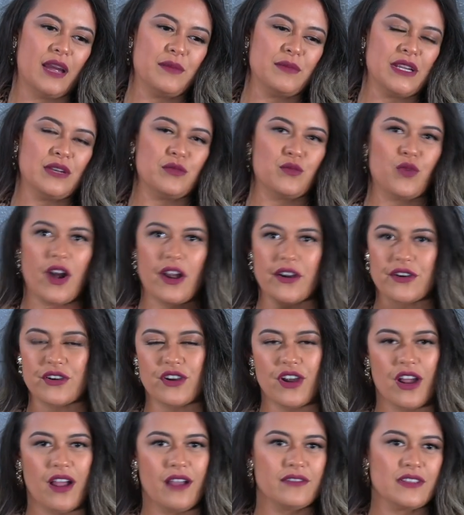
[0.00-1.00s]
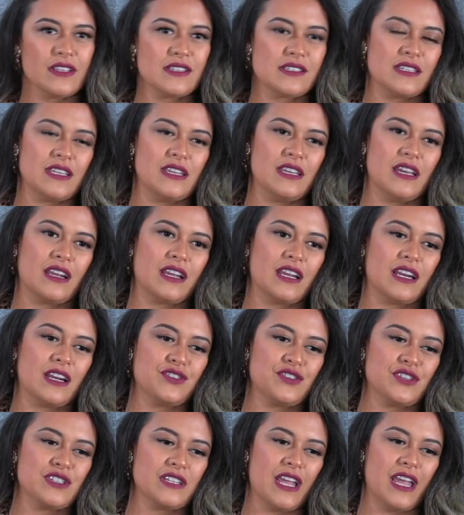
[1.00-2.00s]
I mean, water, obviously, I could
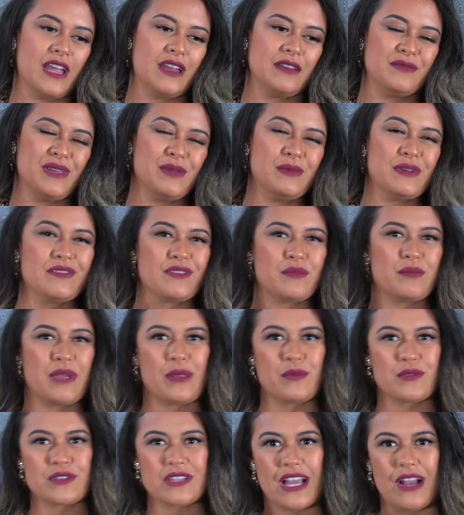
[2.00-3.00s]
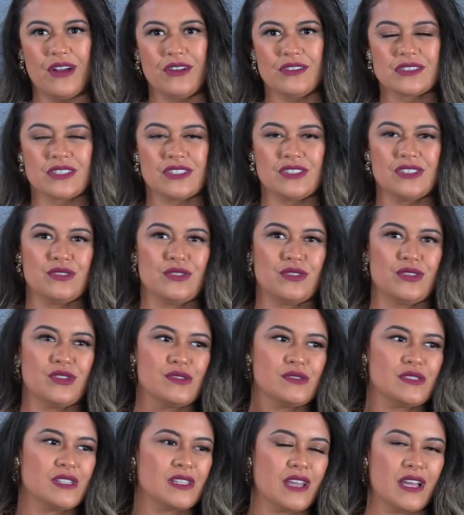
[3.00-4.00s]
understand. Maybe even paper towels because, you know, you're
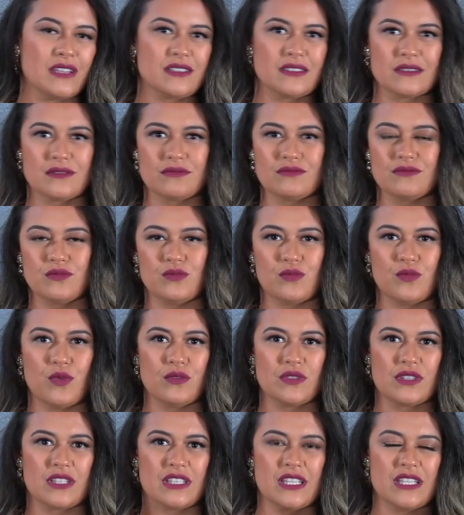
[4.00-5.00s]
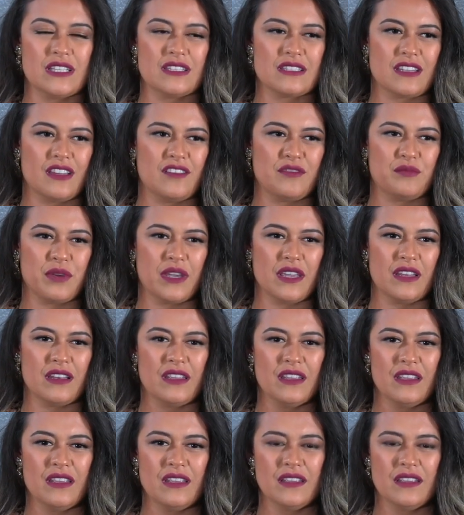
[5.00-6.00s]
using that to clean stuff. But,